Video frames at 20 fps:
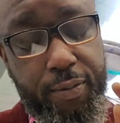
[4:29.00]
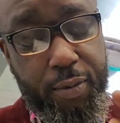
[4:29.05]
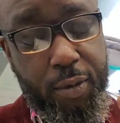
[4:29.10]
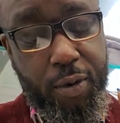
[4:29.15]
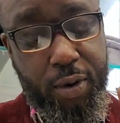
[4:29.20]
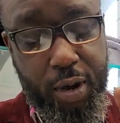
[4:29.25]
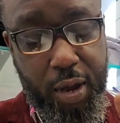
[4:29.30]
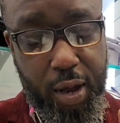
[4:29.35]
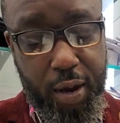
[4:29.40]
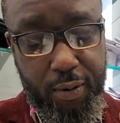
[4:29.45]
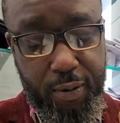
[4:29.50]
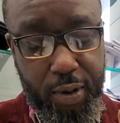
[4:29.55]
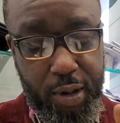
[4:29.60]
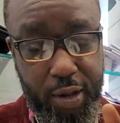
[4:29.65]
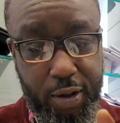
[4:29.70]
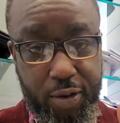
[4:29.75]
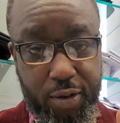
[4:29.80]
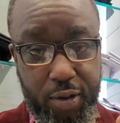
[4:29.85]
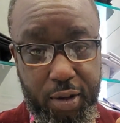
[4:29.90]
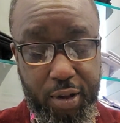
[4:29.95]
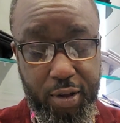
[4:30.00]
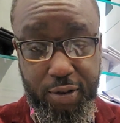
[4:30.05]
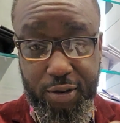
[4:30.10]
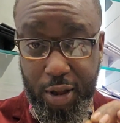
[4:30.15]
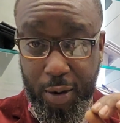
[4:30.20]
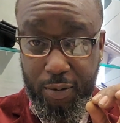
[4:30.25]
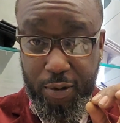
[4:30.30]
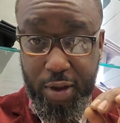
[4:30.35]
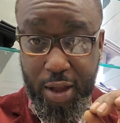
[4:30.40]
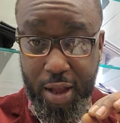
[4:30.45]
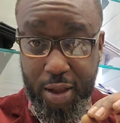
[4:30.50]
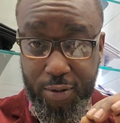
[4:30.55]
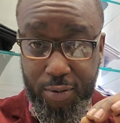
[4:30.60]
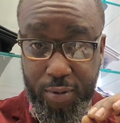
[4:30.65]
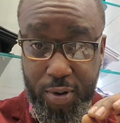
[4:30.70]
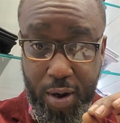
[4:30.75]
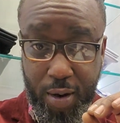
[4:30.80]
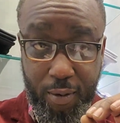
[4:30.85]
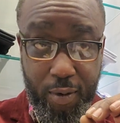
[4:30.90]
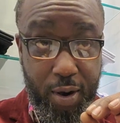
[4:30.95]
okay, listen, because sometimes
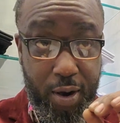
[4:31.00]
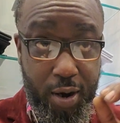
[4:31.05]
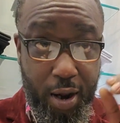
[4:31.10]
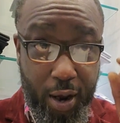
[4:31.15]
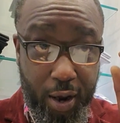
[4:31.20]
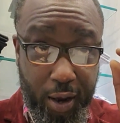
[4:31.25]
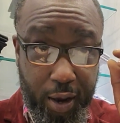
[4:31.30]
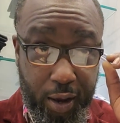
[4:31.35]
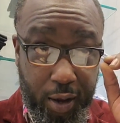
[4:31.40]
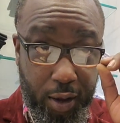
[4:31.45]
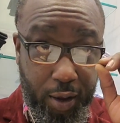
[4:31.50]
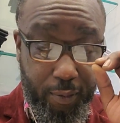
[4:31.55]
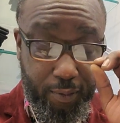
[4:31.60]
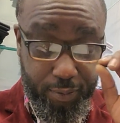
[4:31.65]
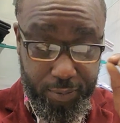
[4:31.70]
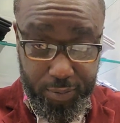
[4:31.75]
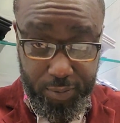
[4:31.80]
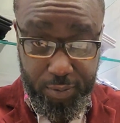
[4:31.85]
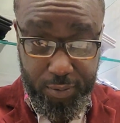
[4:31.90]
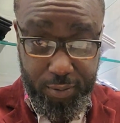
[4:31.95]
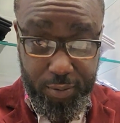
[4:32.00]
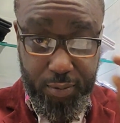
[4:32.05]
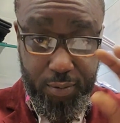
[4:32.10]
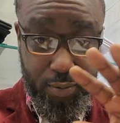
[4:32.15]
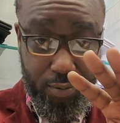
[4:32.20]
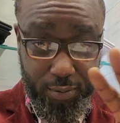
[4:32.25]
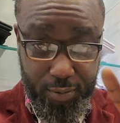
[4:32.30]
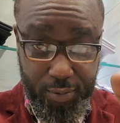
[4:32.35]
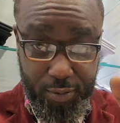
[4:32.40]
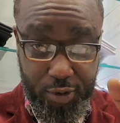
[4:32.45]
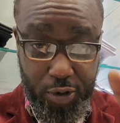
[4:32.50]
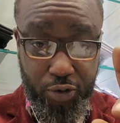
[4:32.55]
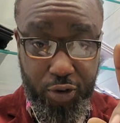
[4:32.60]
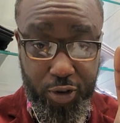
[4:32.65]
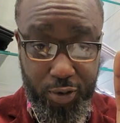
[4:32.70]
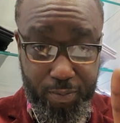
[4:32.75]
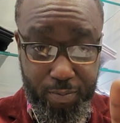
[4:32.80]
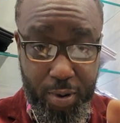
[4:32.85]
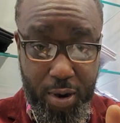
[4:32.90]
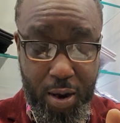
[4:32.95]
when I read, so
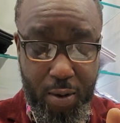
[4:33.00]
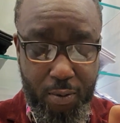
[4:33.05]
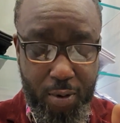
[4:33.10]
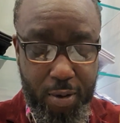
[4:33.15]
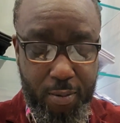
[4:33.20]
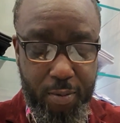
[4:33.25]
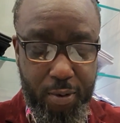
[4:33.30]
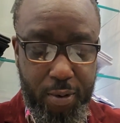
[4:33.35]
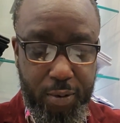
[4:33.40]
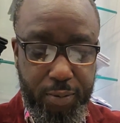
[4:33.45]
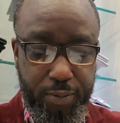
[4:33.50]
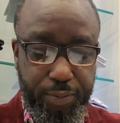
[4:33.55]
just bear with me.